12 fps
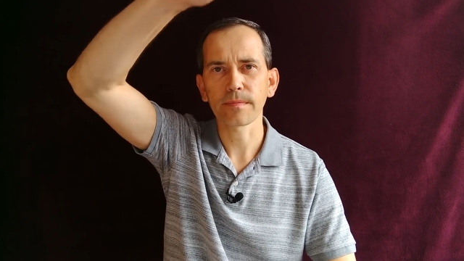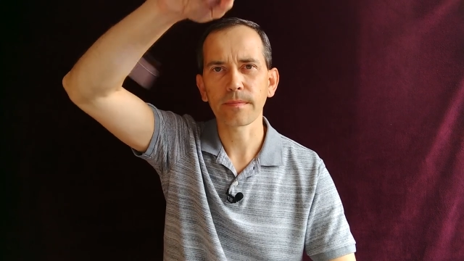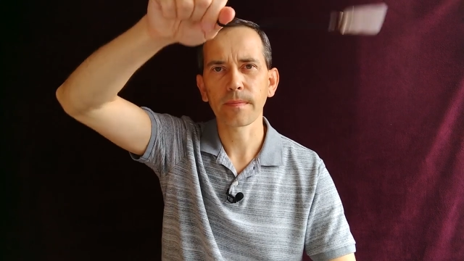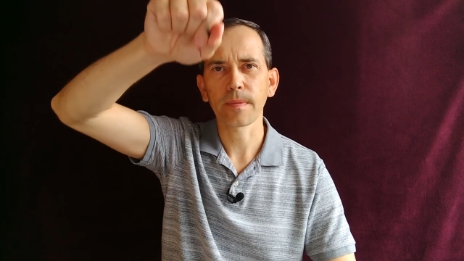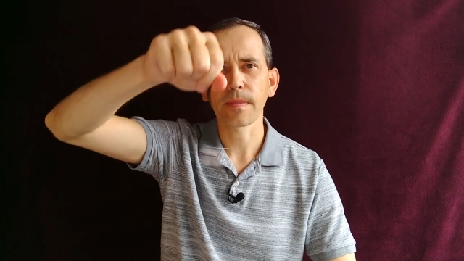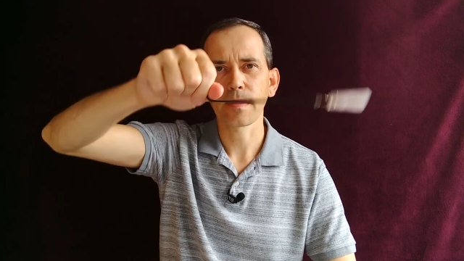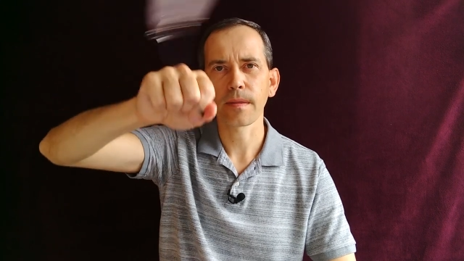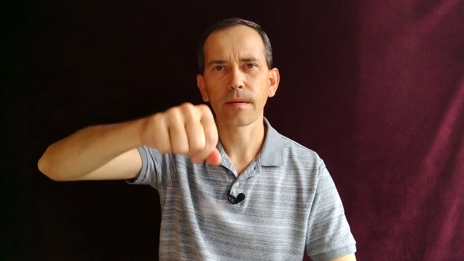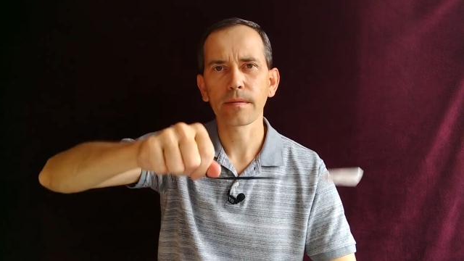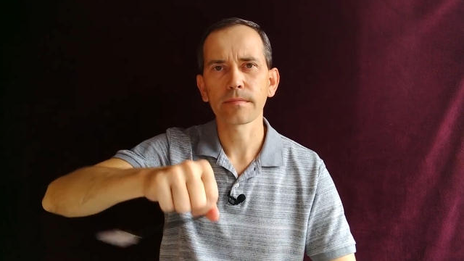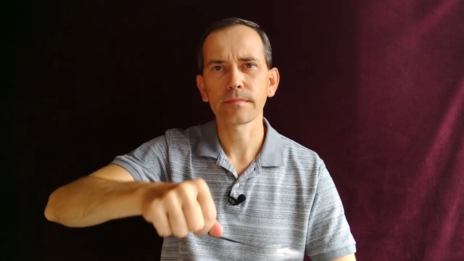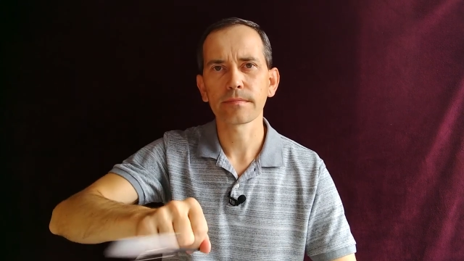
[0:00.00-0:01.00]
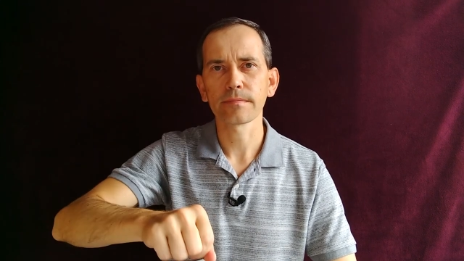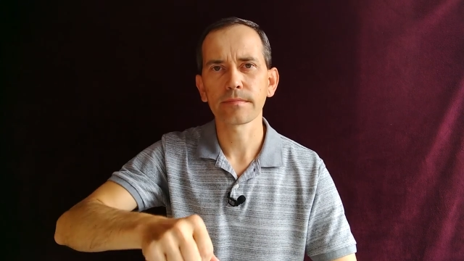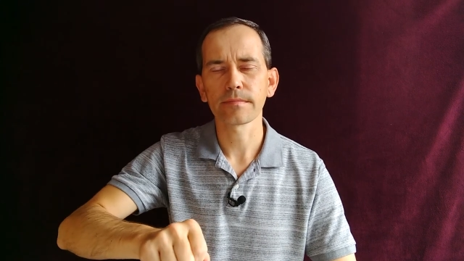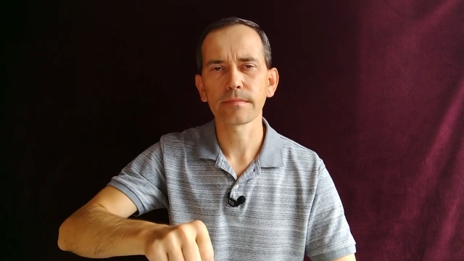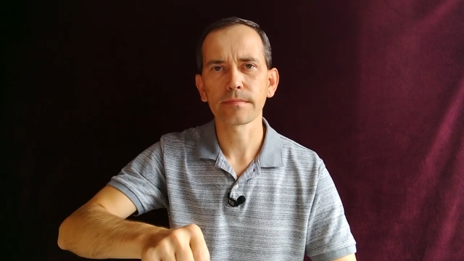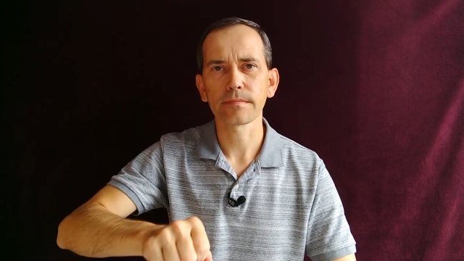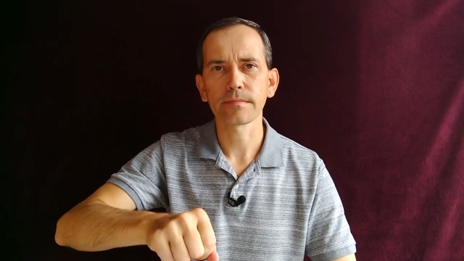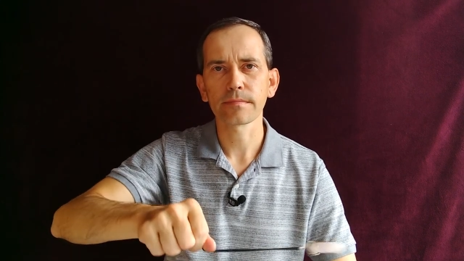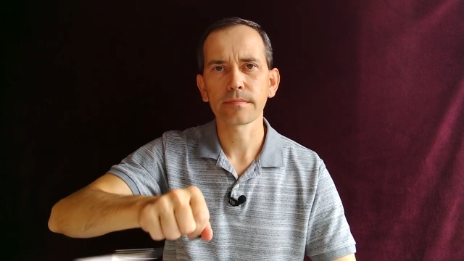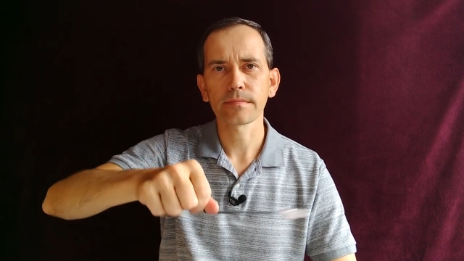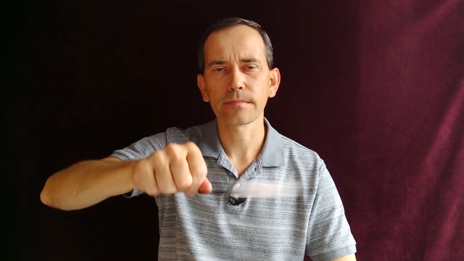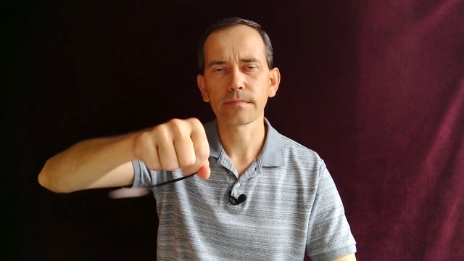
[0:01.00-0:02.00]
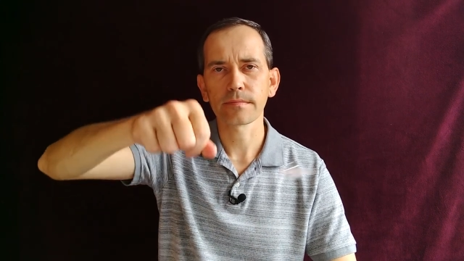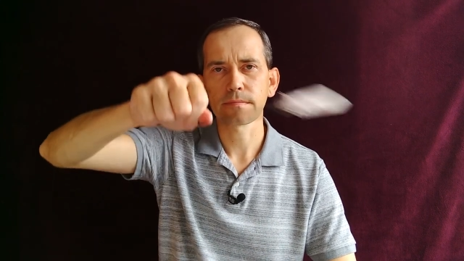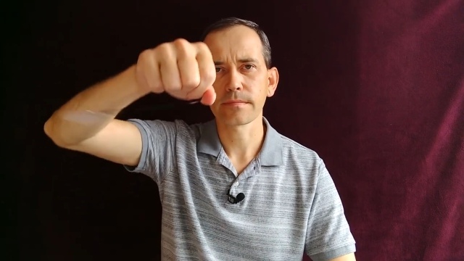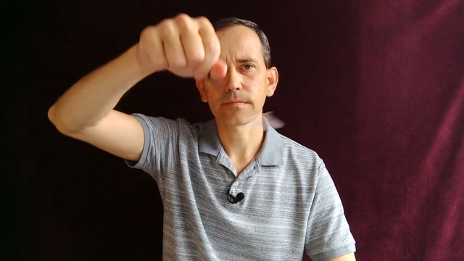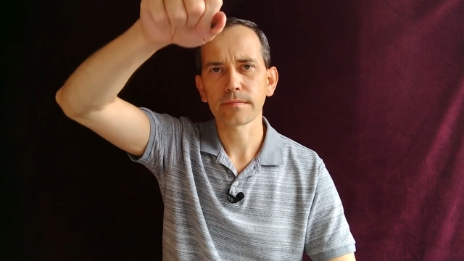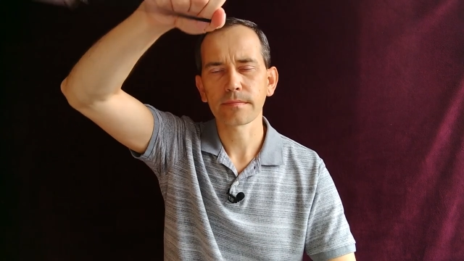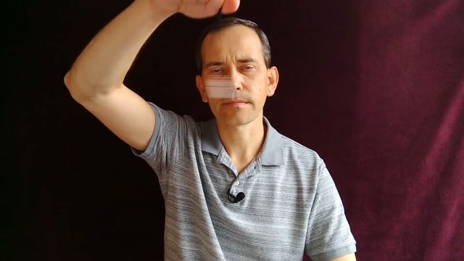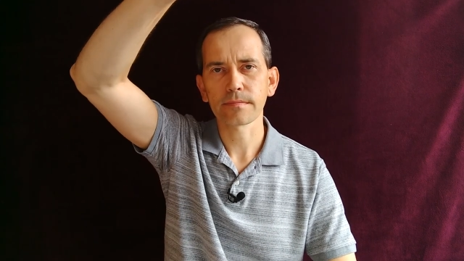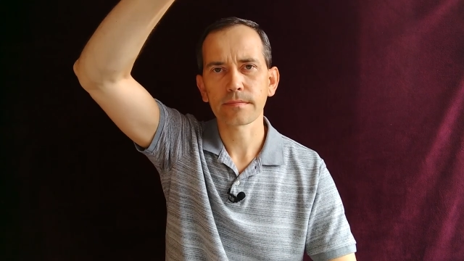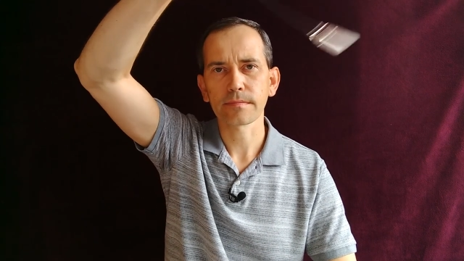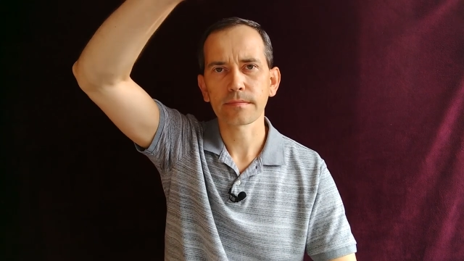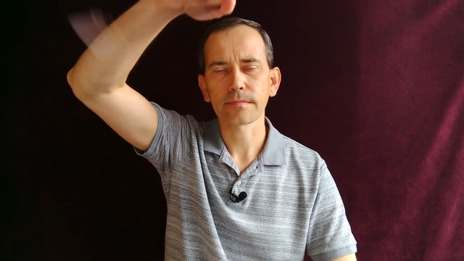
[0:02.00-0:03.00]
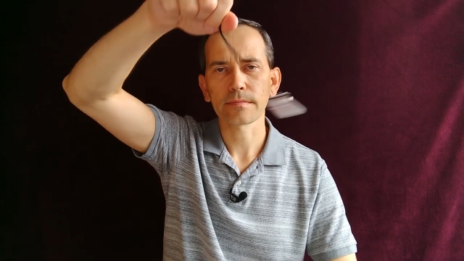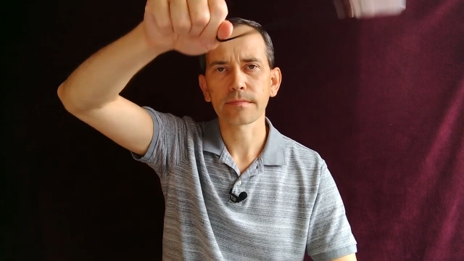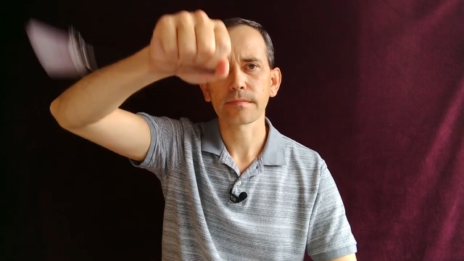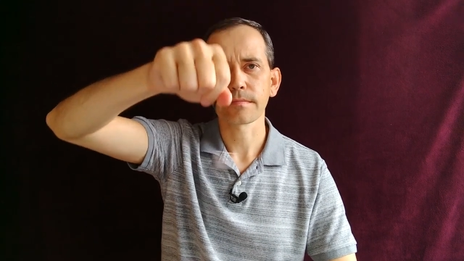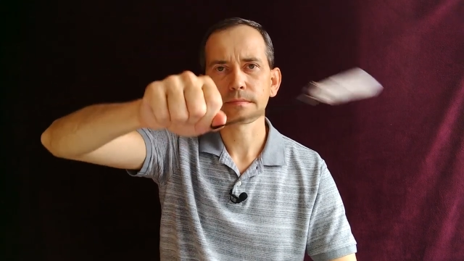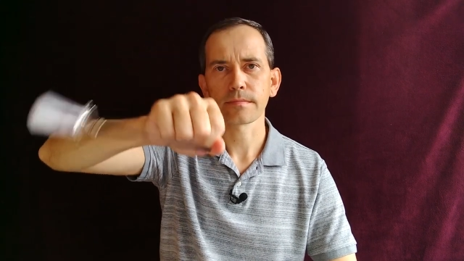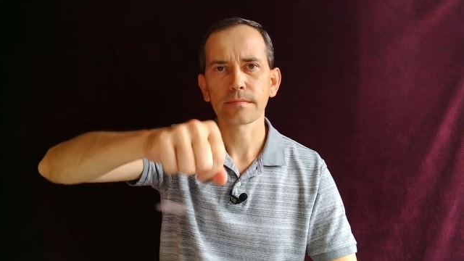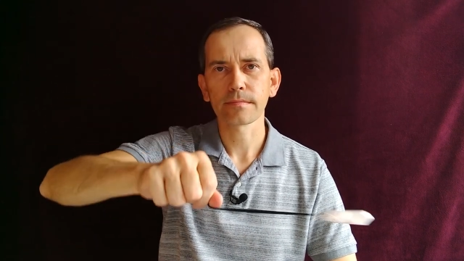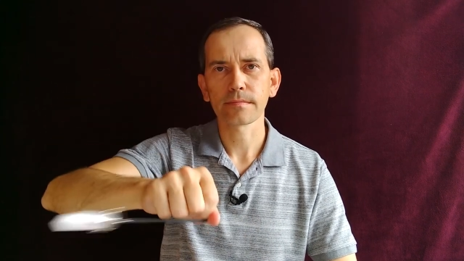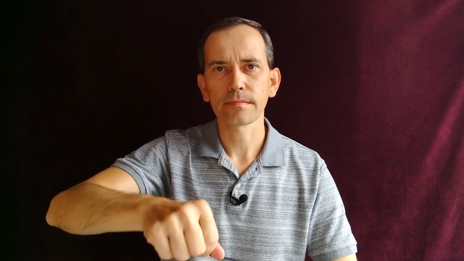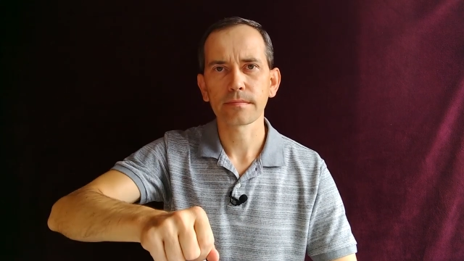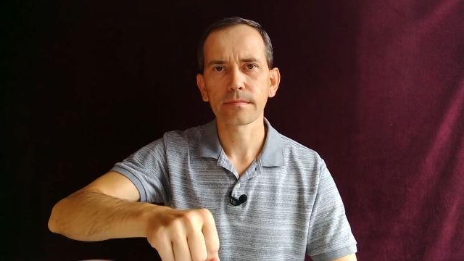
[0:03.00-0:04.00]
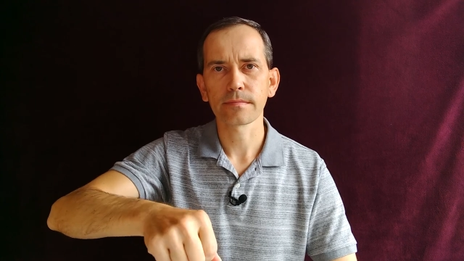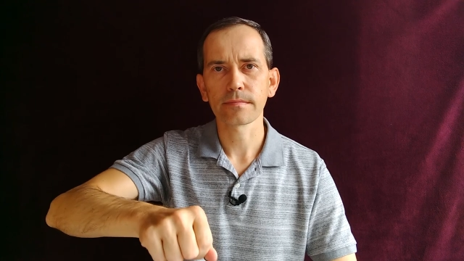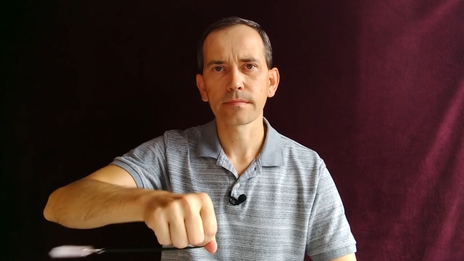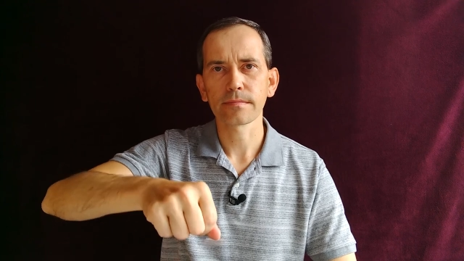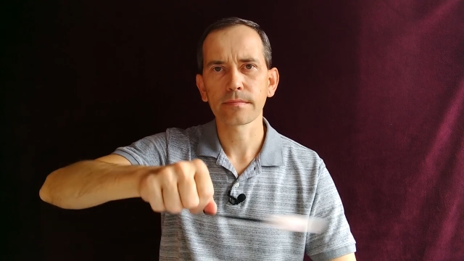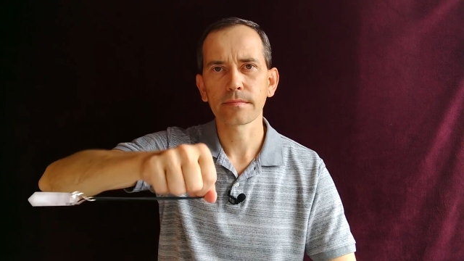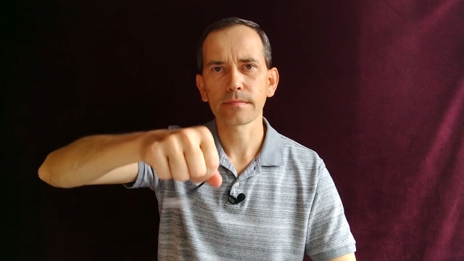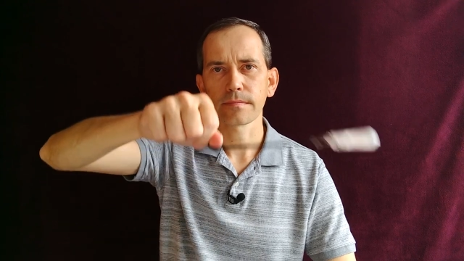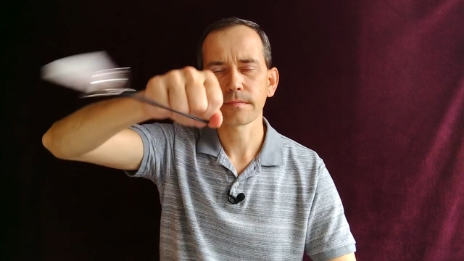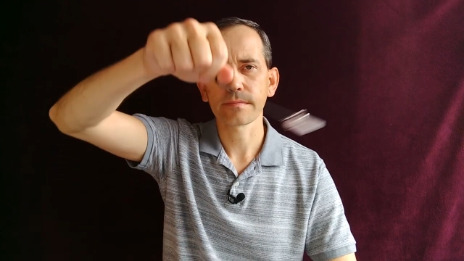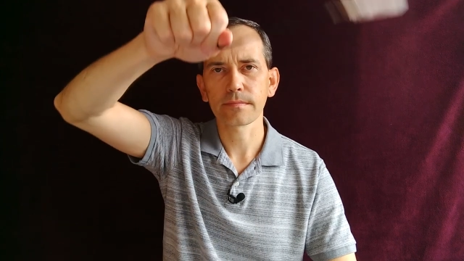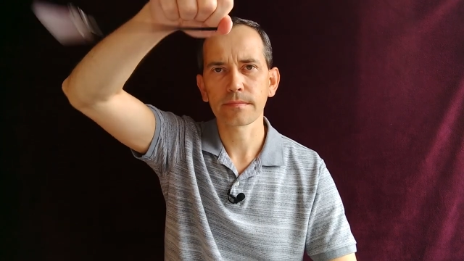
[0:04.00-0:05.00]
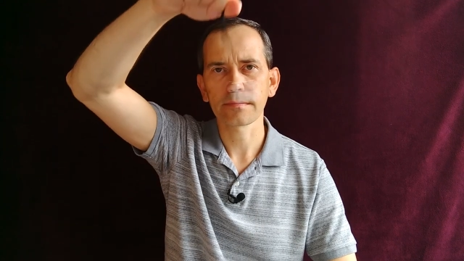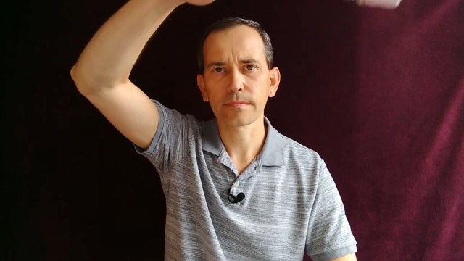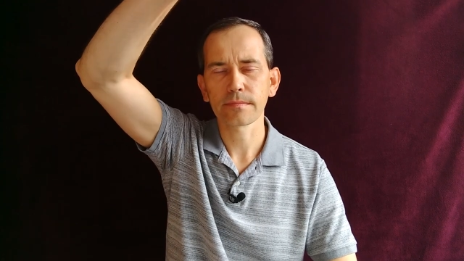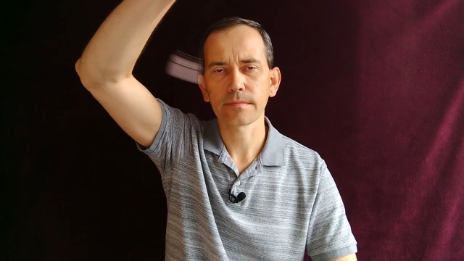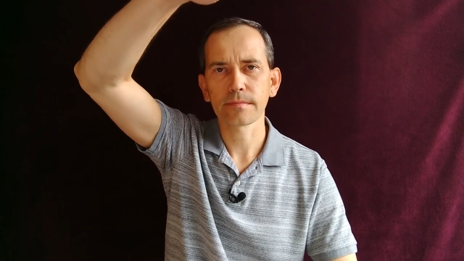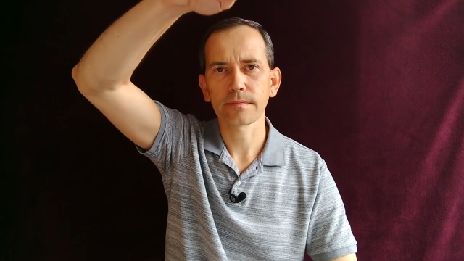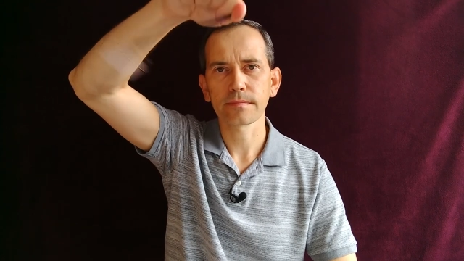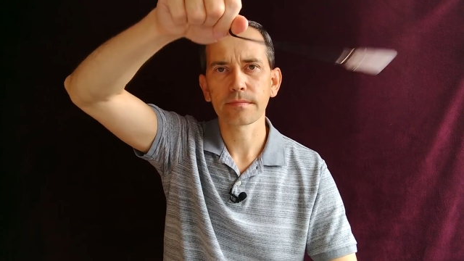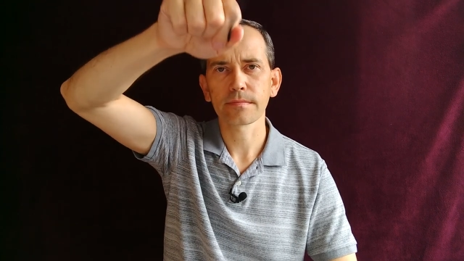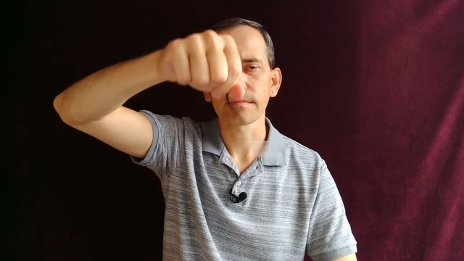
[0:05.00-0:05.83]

[no speech]